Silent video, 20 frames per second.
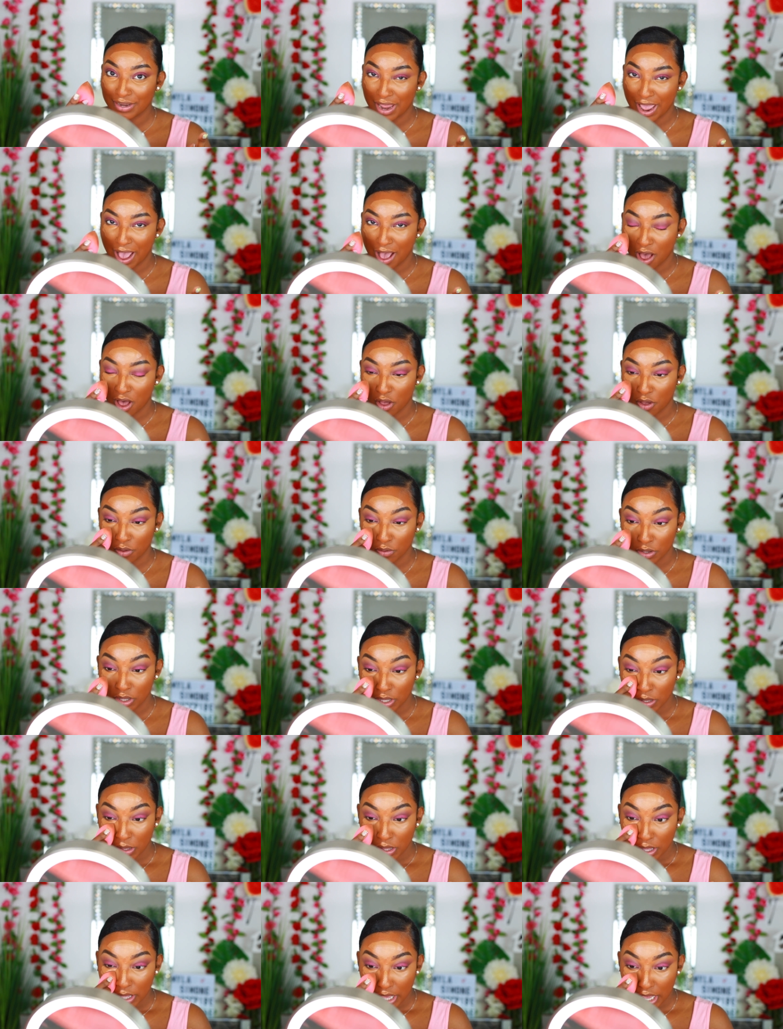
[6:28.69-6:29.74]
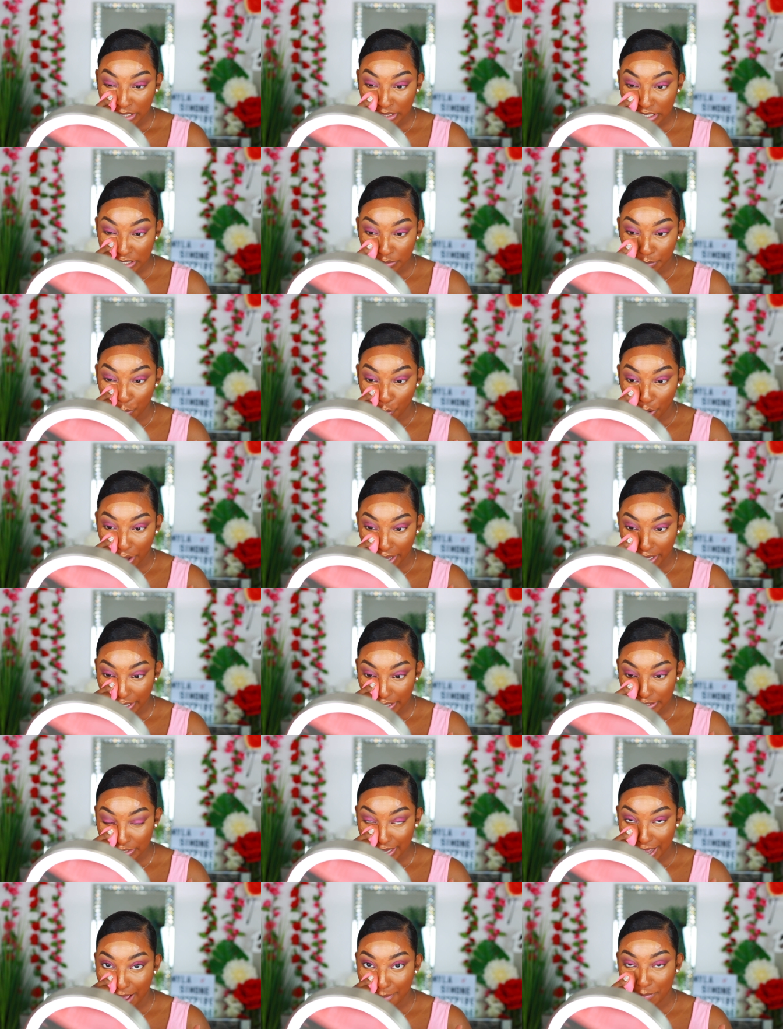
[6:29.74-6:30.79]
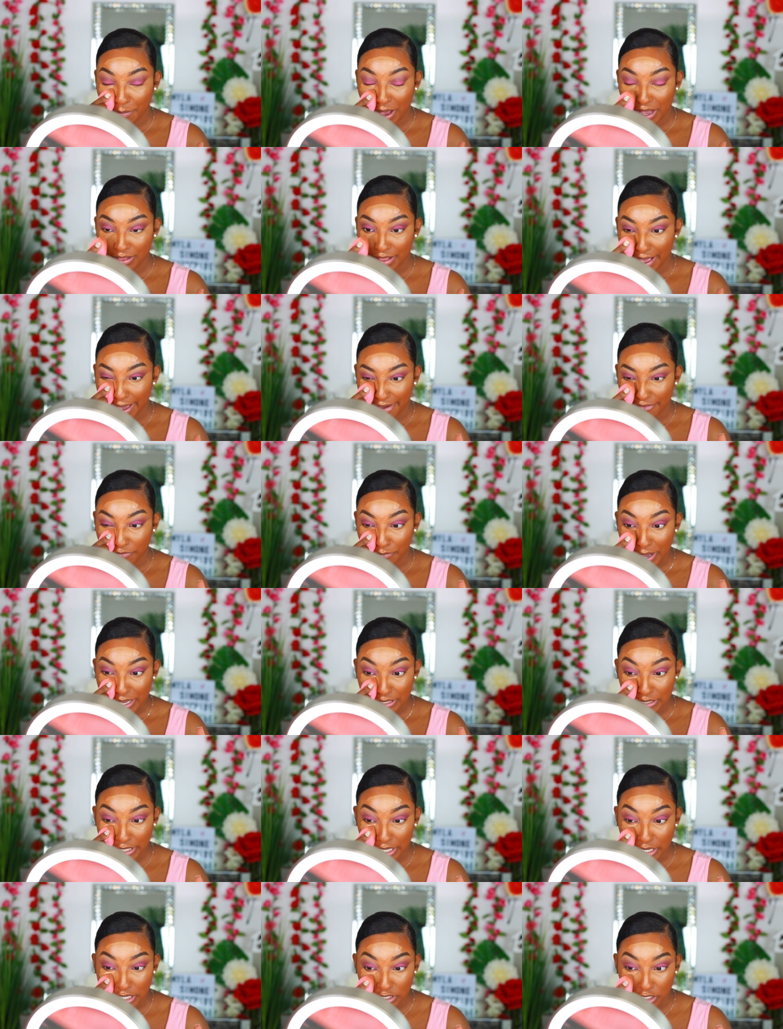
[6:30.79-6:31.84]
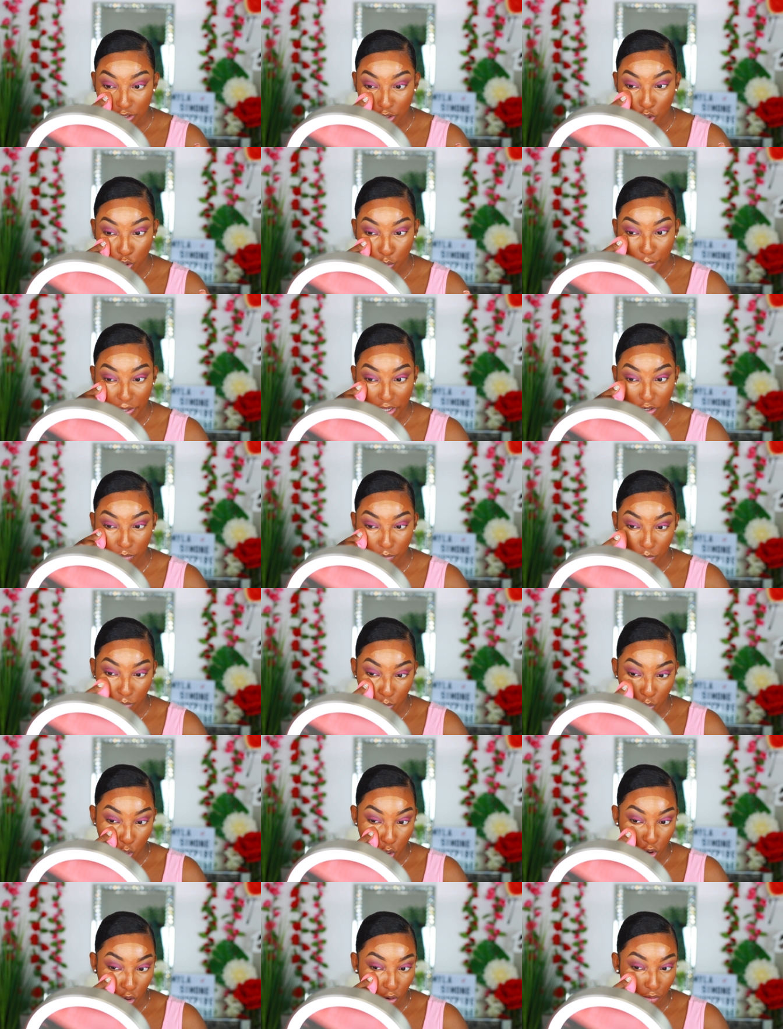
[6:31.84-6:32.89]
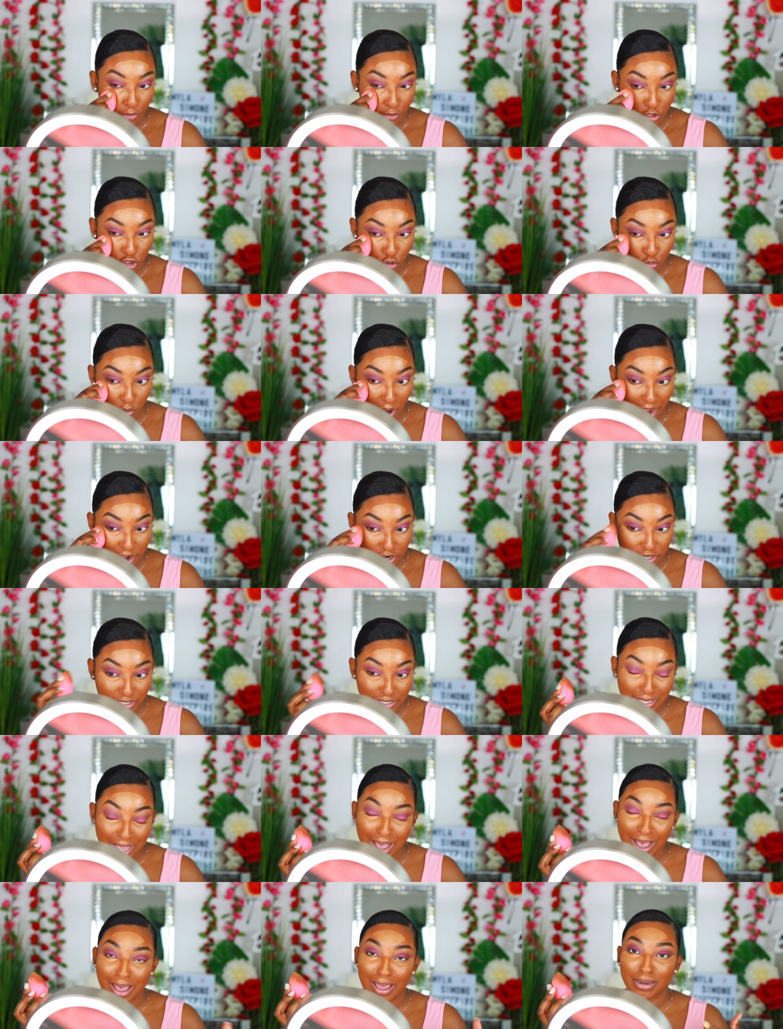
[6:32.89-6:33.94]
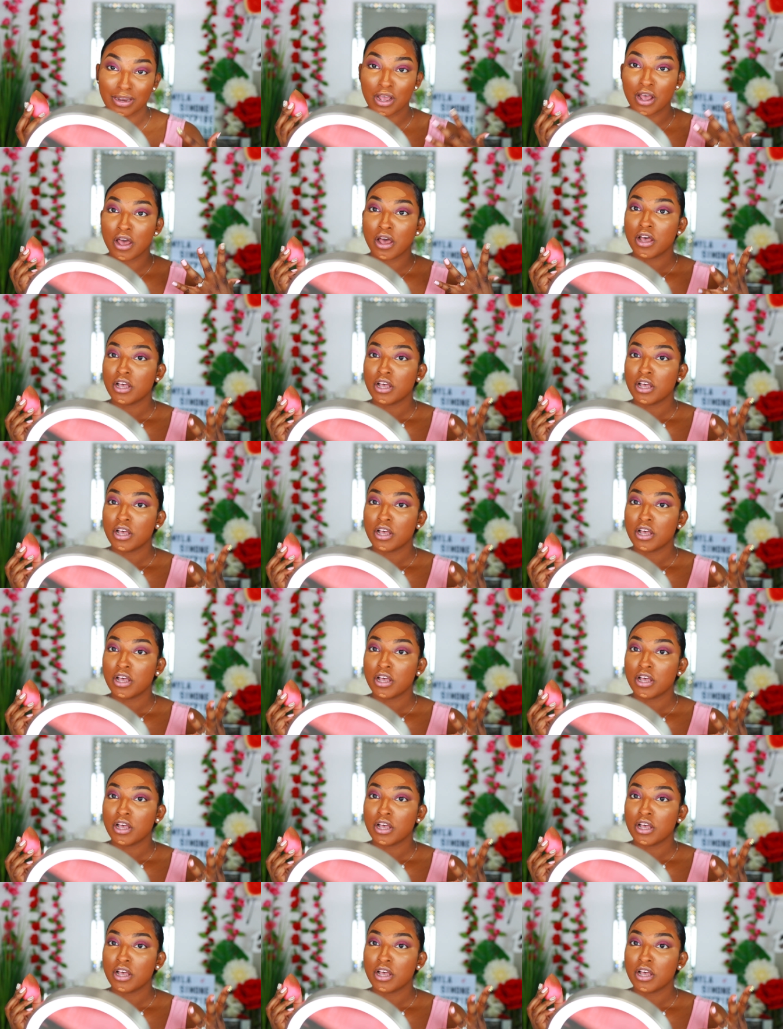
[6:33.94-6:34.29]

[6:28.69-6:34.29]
now, at this point in time in my life, my skin is a little bit more on the drier side.